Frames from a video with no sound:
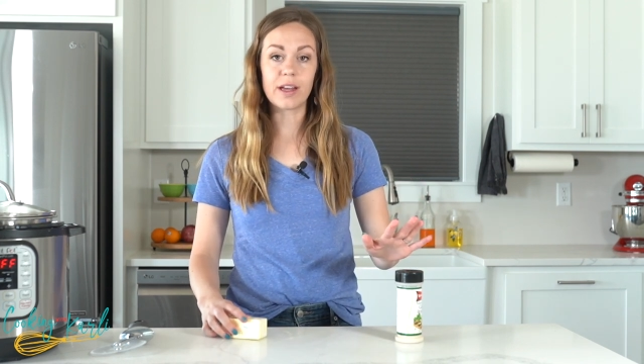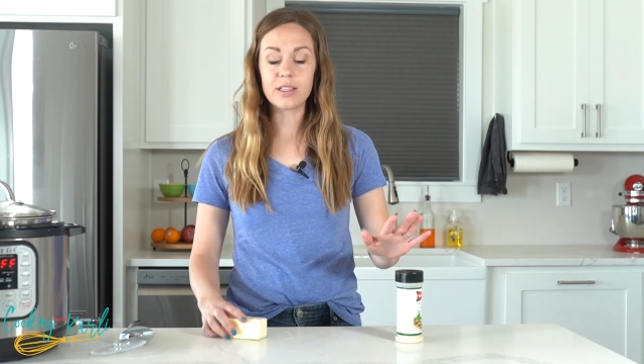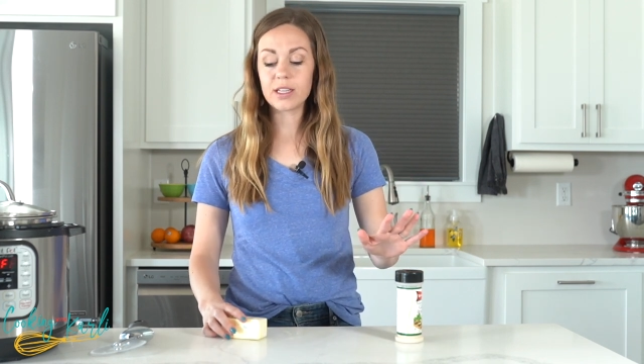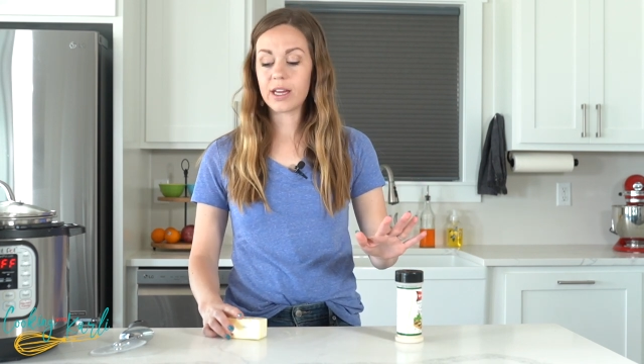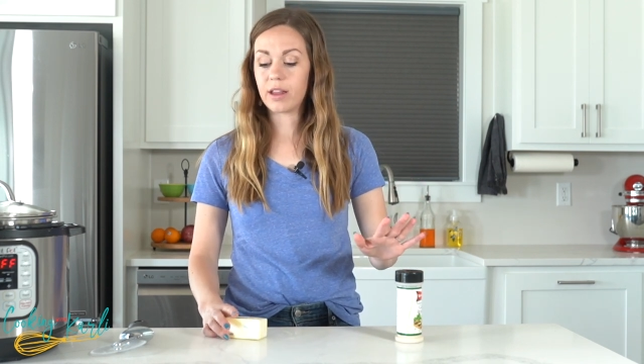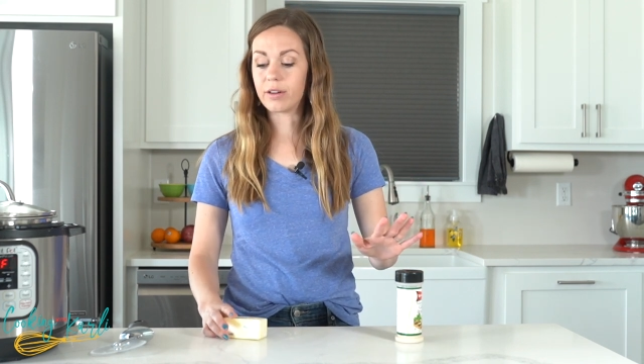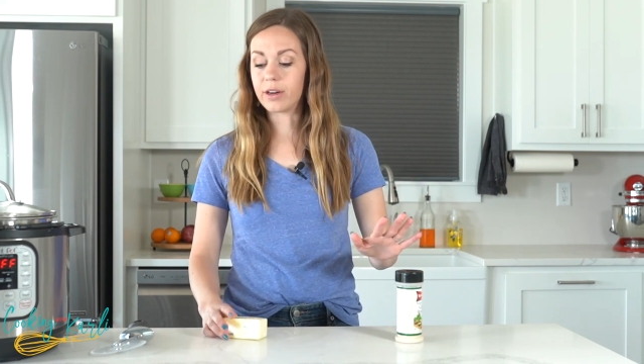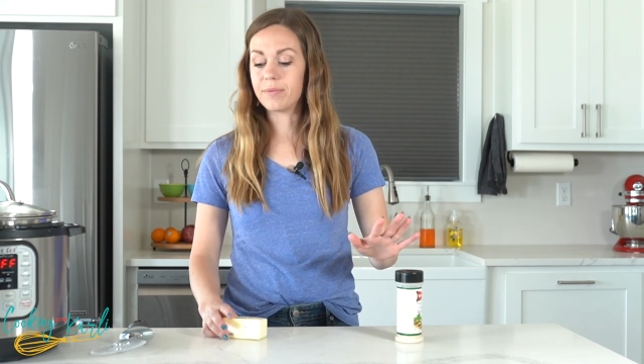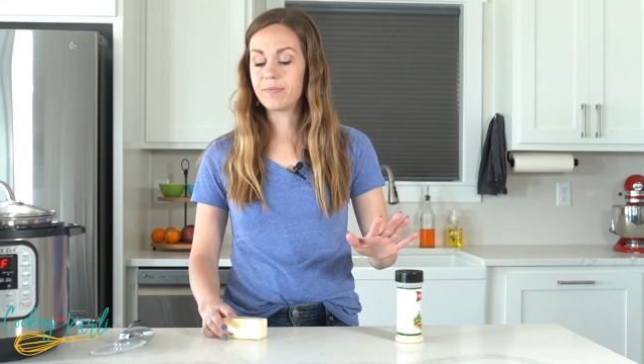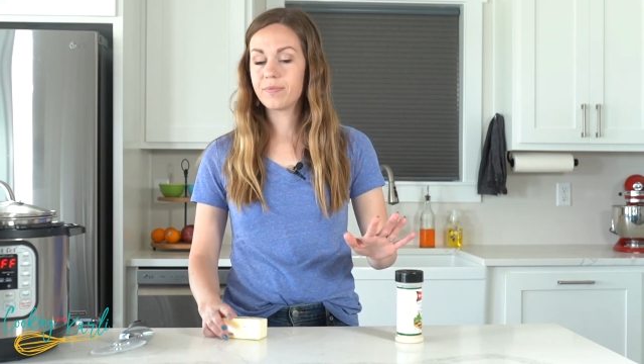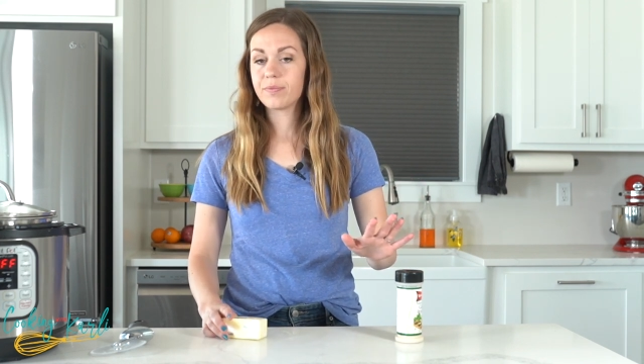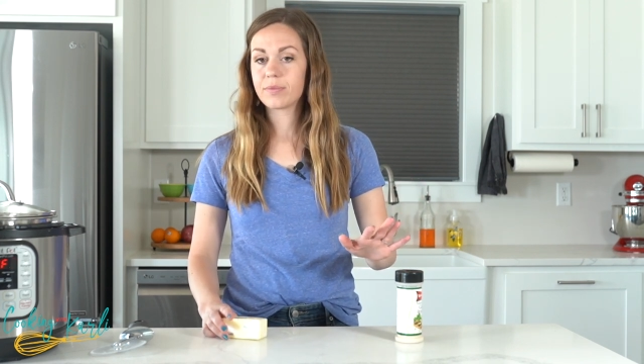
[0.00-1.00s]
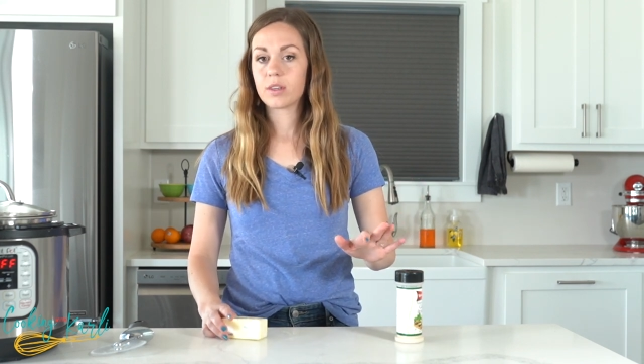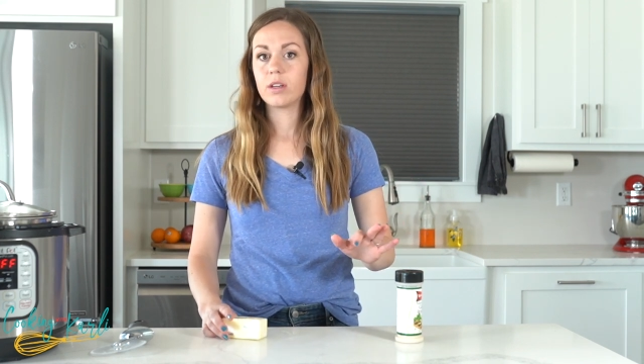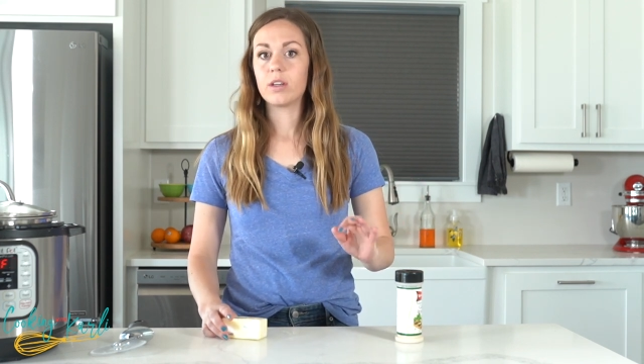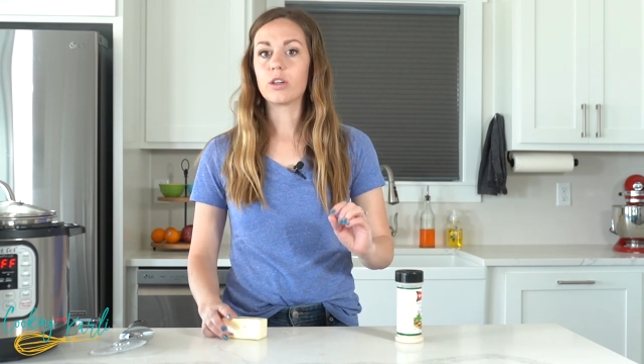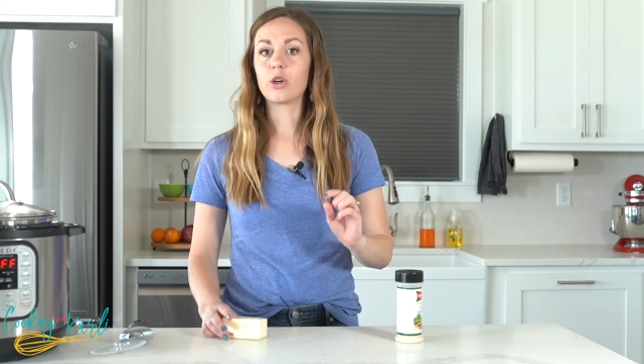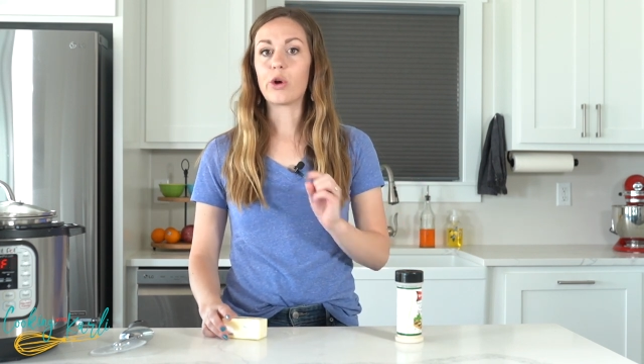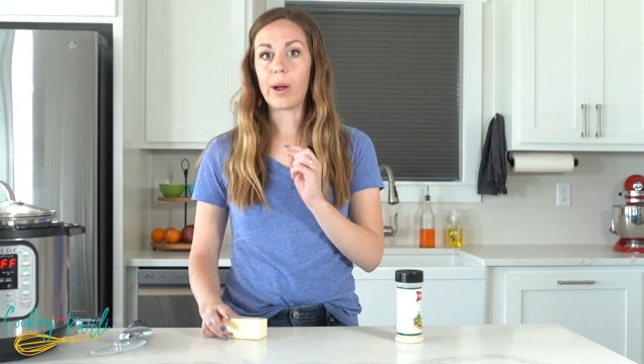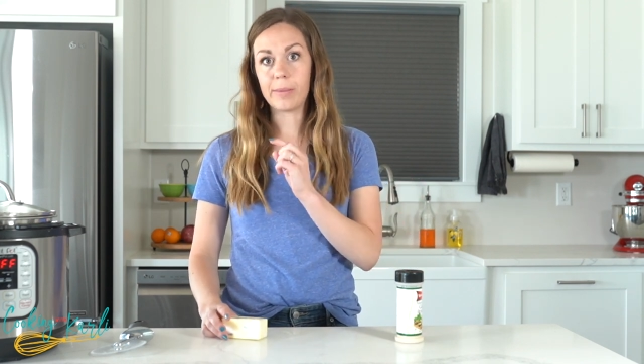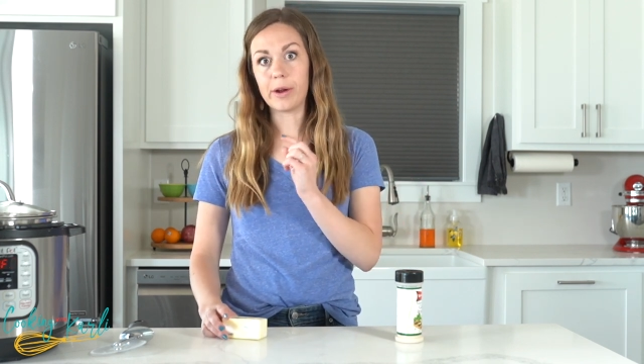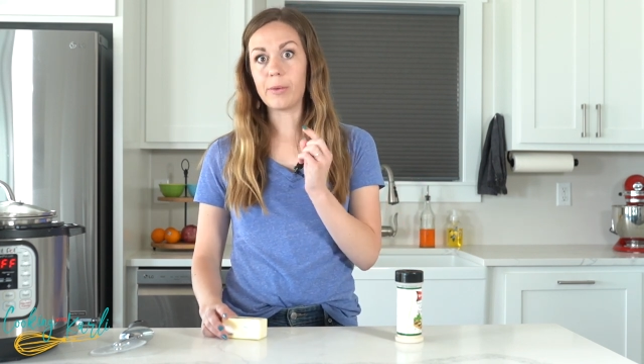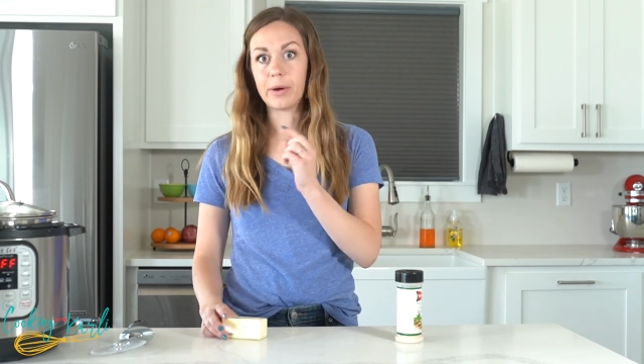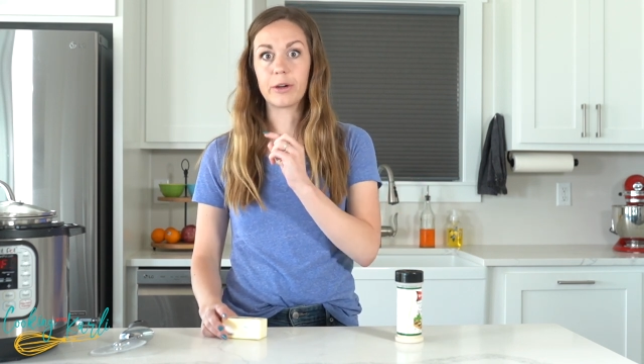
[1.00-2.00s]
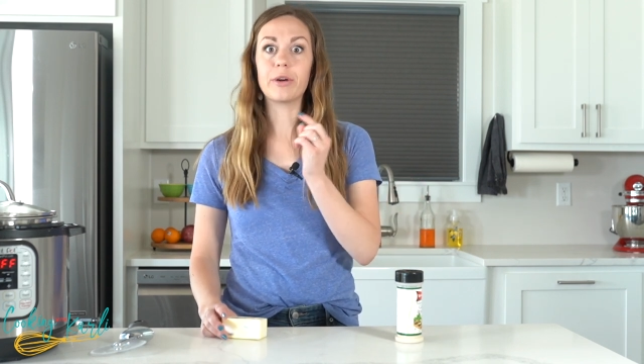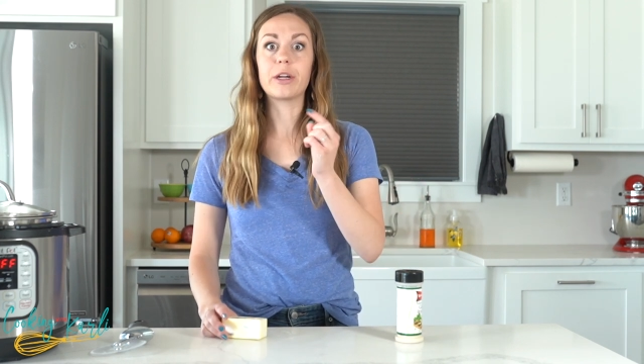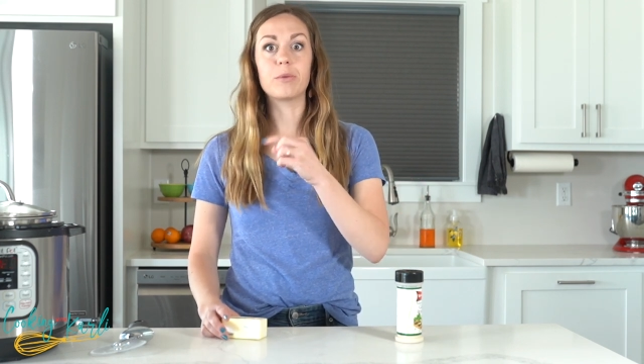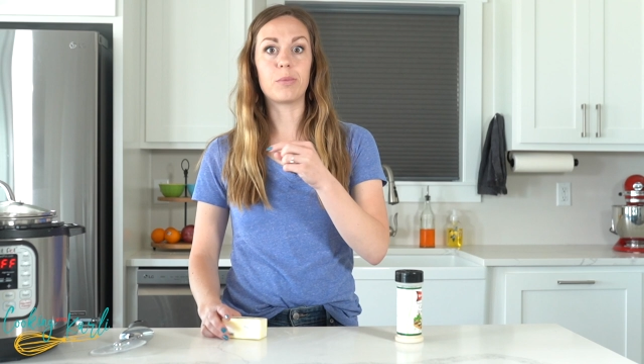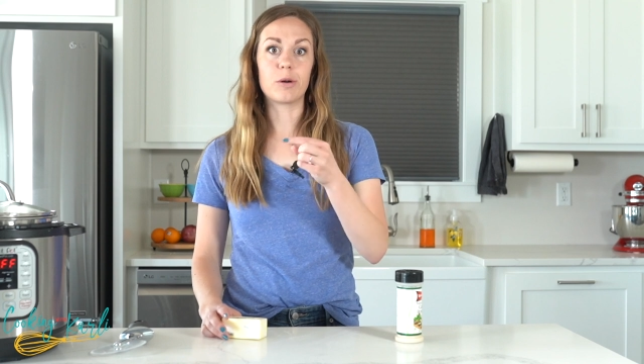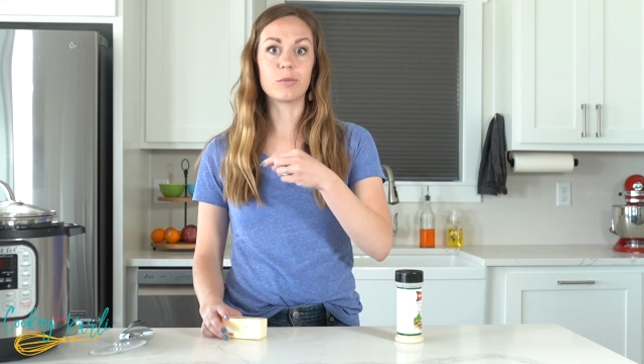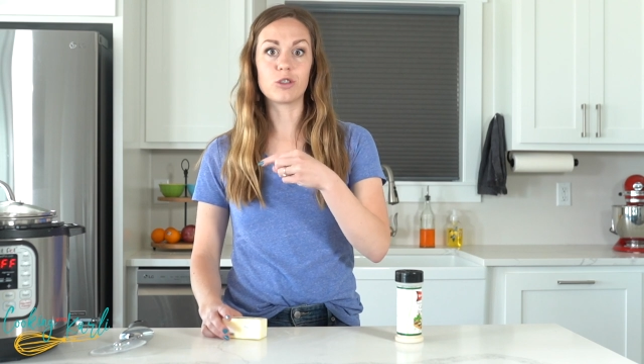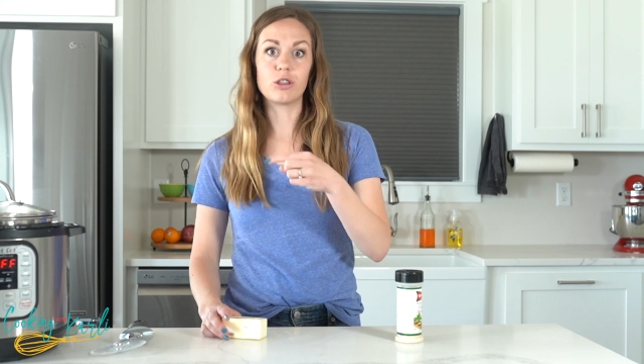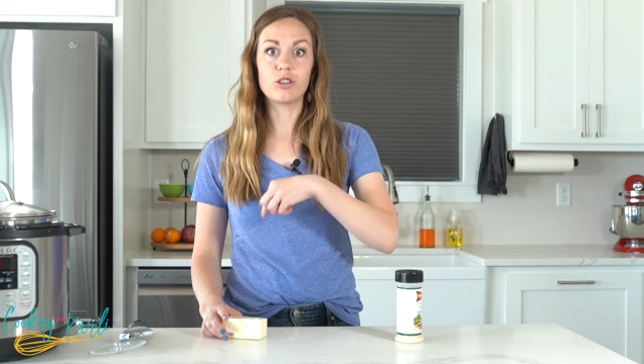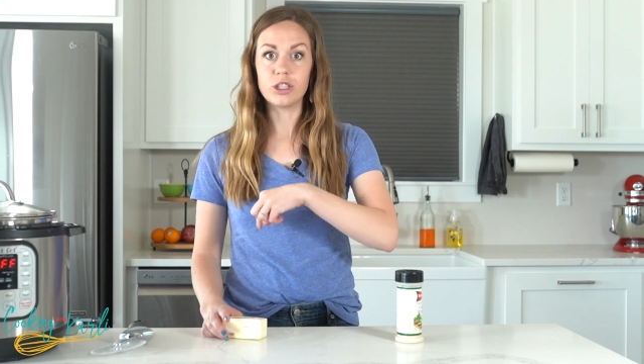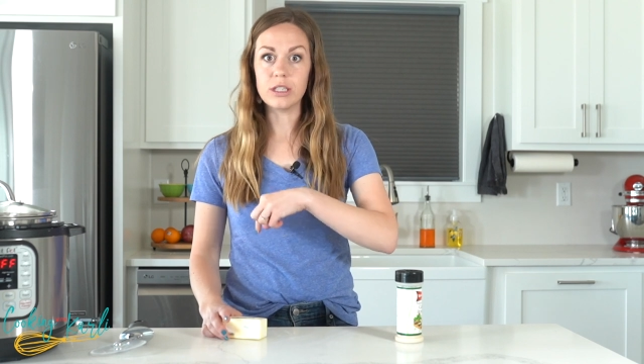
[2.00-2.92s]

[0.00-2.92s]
that together, grabbing out my grated Parmesan